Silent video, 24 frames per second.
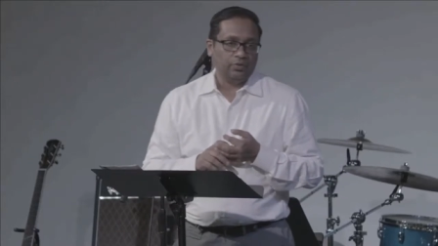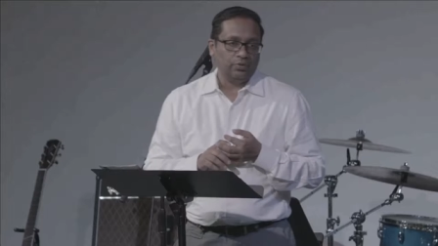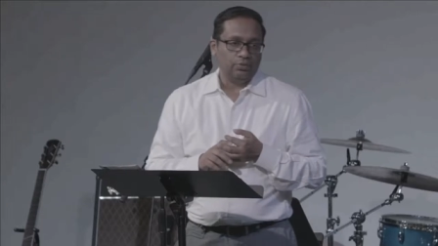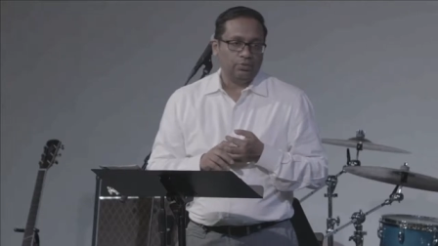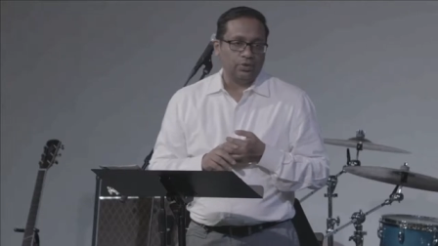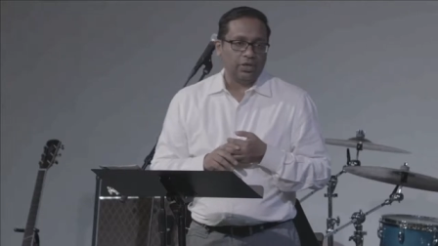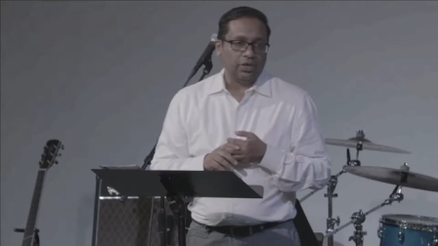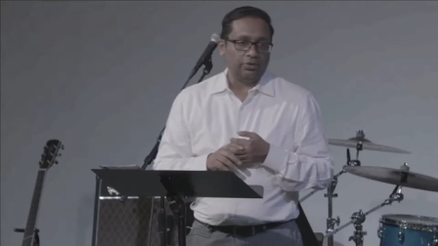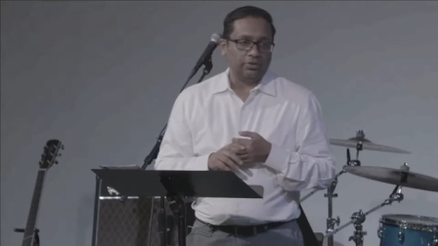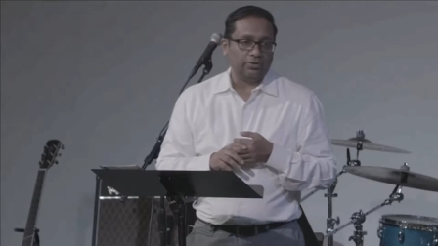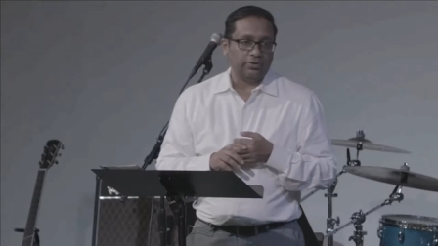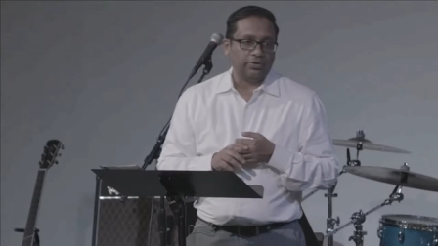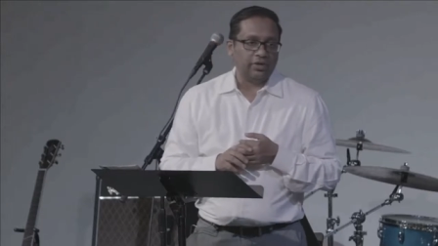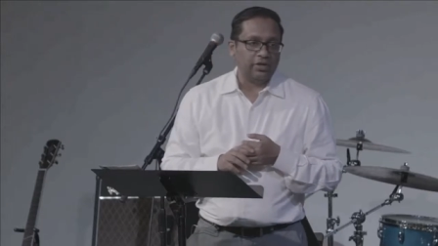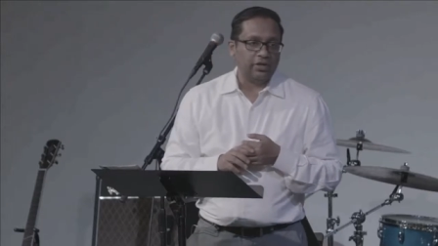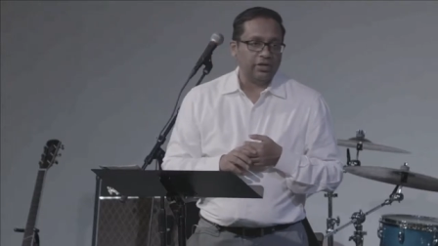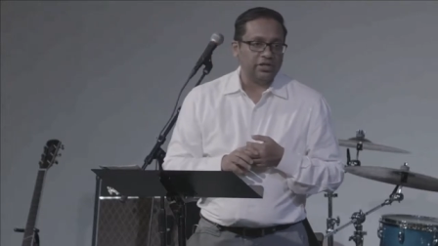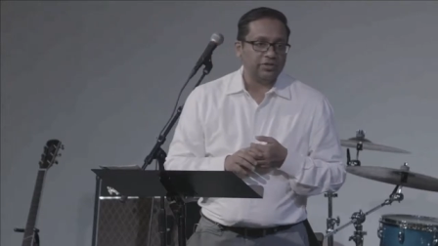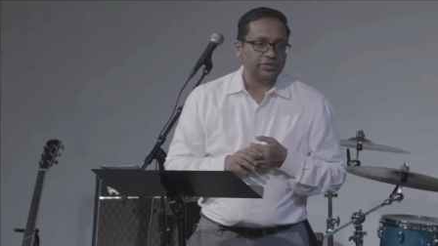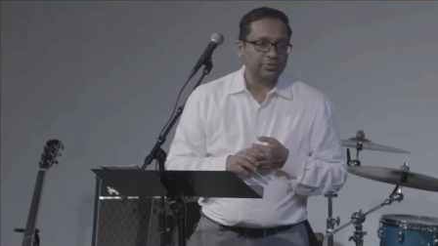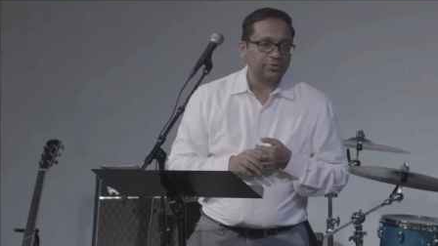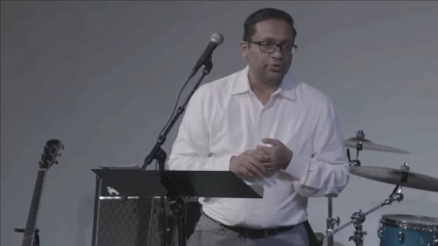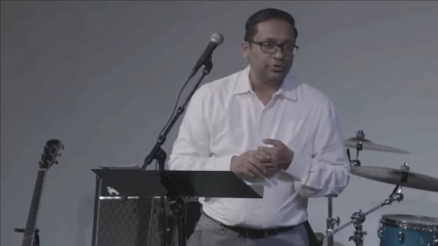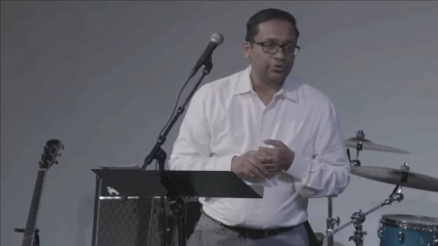without the
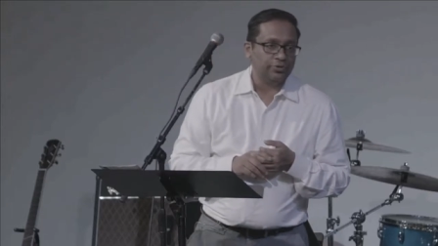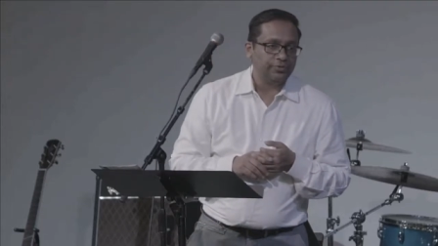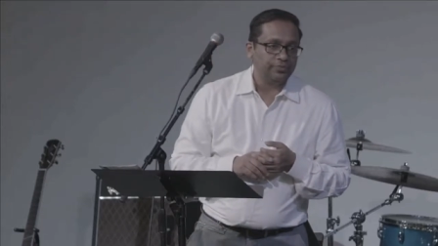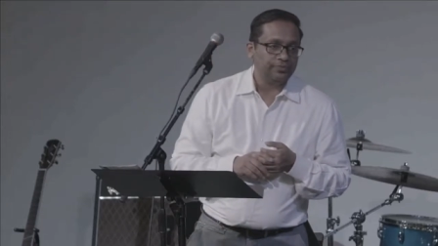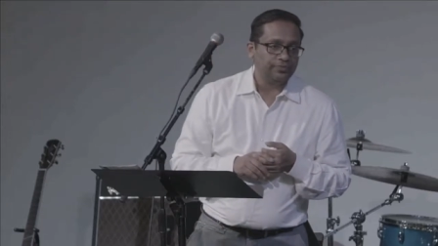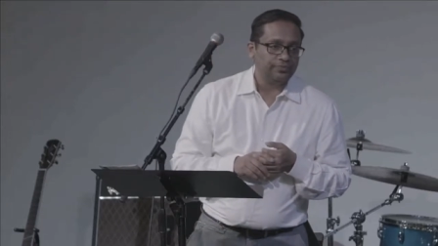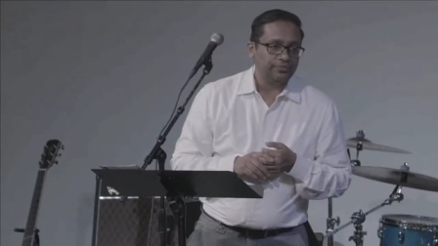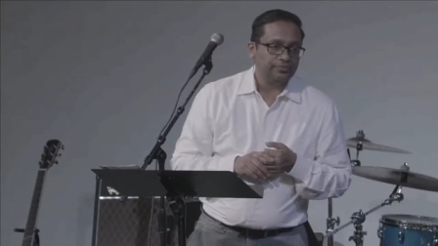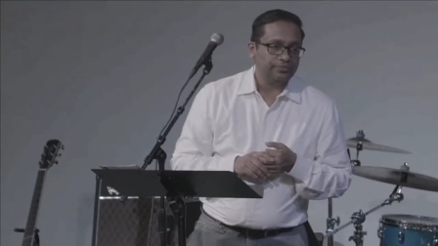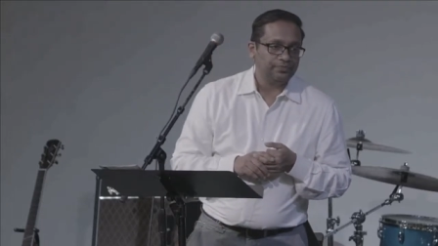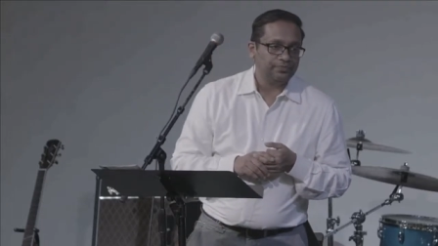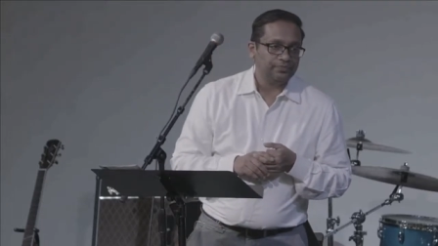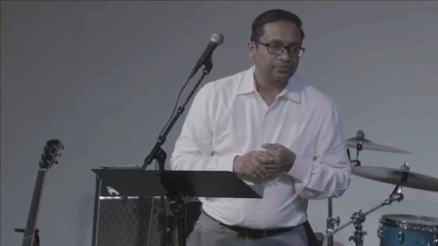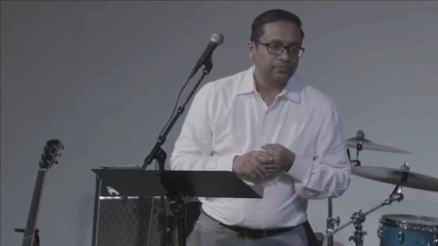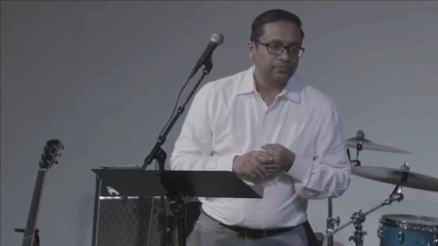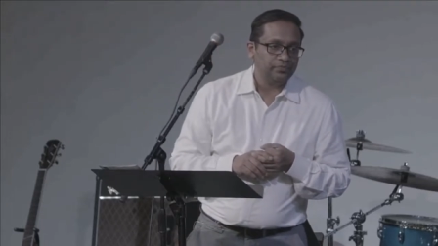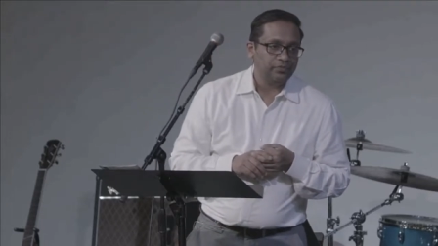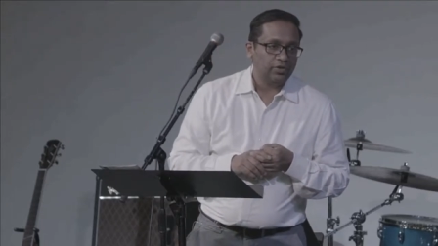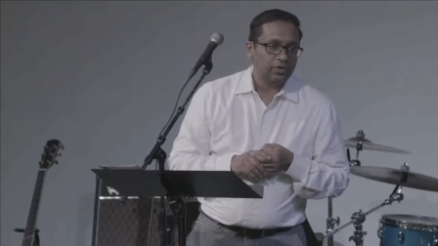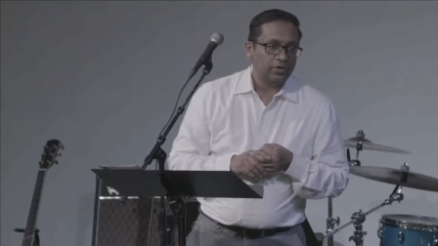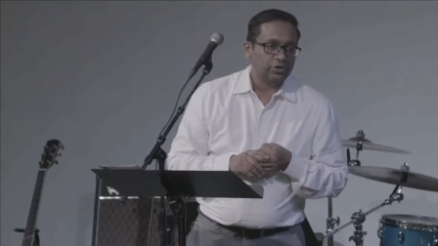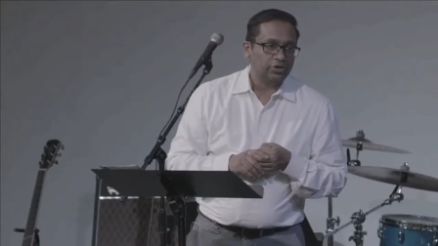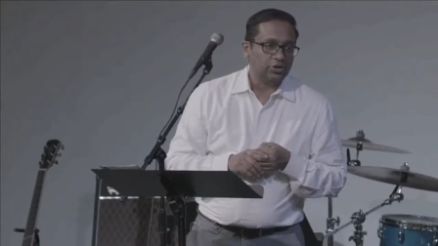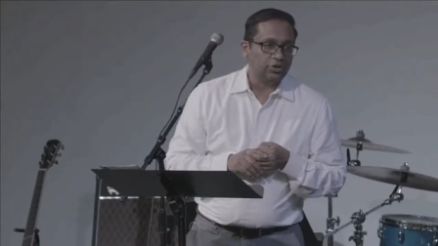gospel.
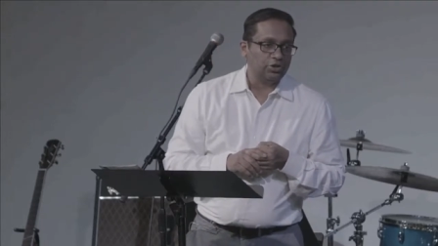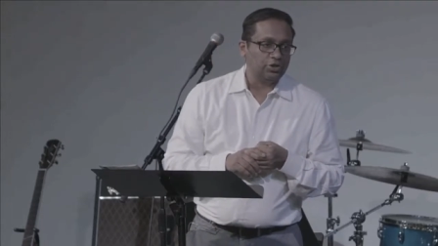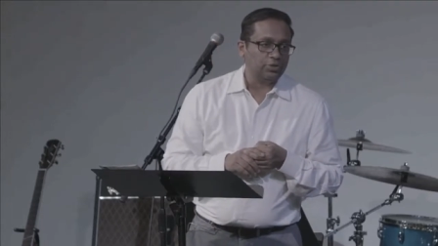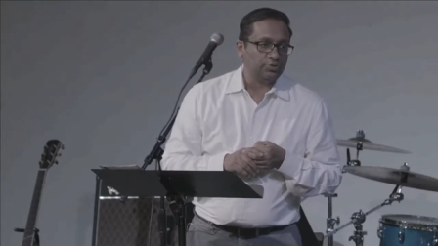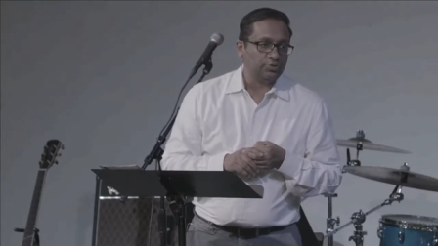Charles